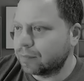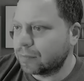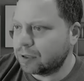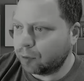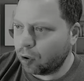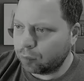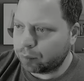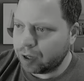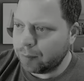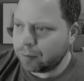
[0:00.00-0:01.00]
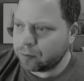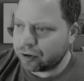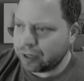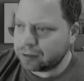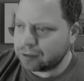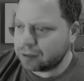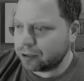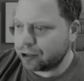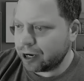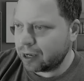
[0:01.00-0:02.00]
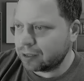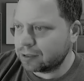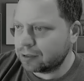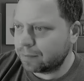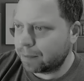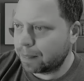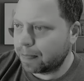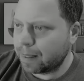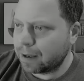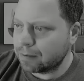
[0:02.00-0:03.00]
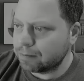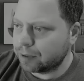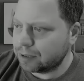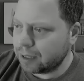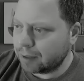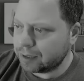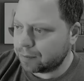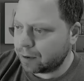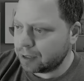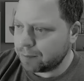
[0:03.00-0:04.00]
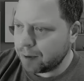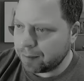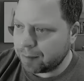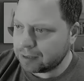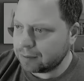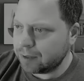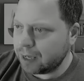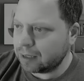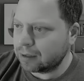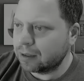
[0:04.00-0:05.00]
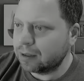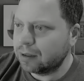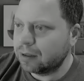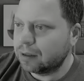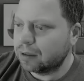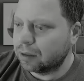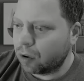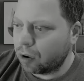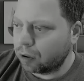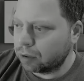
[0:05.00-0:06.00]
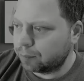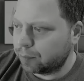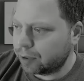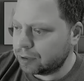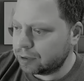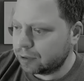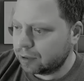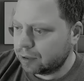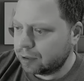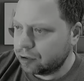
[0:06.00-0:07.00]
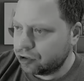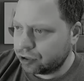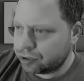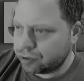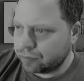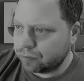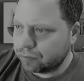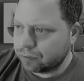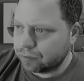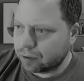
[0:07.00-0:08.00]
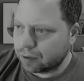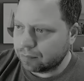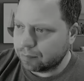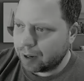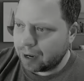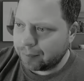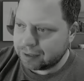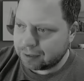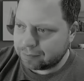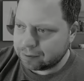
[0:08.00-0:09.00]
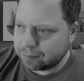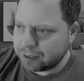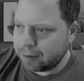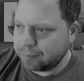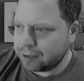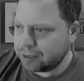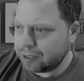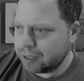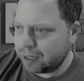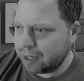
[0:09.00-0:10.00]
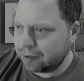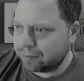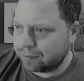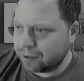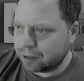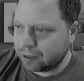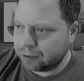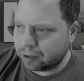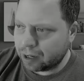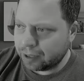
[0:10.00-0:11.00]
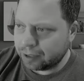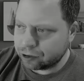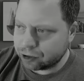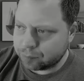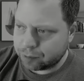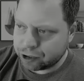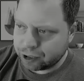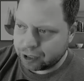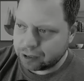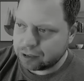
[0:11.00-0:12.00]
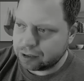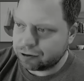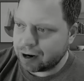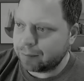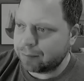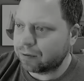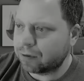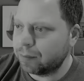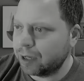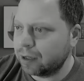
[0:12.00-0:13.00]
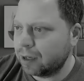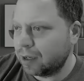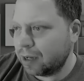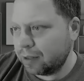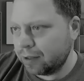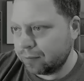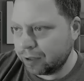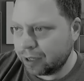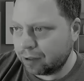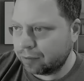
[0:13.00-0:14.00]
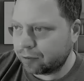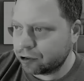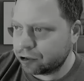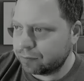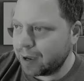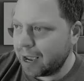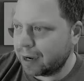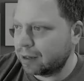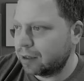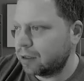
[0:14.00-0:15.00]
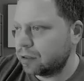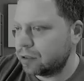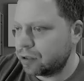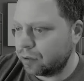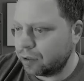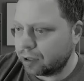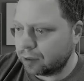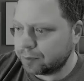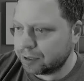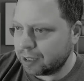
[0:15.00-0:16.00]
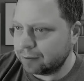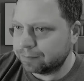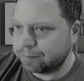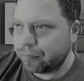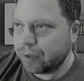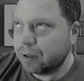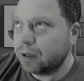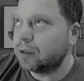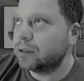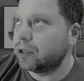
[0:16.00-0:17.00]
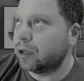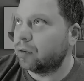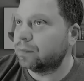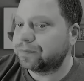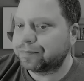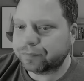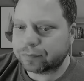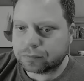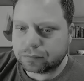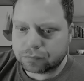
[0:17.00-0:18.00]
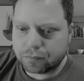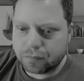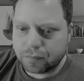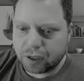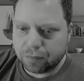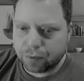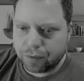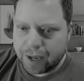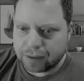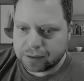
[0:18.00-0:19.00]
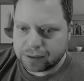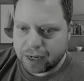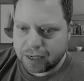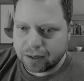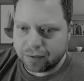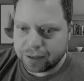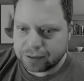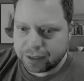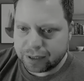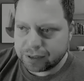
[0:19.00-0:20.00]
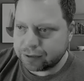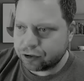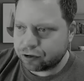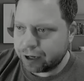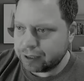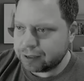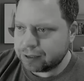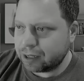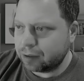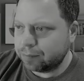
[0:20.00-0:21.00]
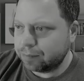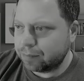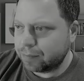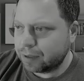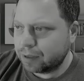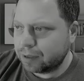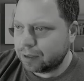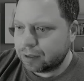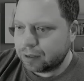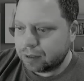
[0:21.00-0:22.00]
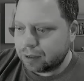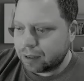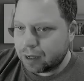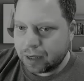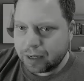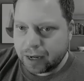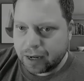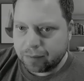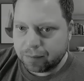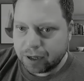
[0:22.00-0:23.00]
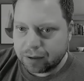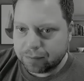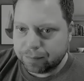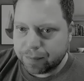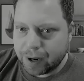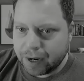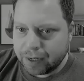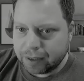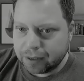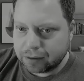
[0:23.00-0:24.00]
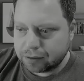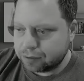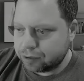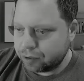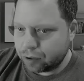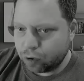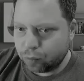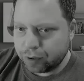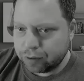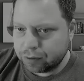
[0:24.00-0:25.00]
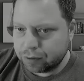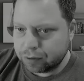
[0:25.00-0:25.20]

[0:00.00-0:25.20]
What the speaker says: some long premium trades, such as put debit spreads, maybe buy some naked long puts, just to buy myself some time to see if the underlying is just pushing into the trap for a bit, and then we get a reversion back to the upside. So with that said, this is the trade setup. I am buying to open.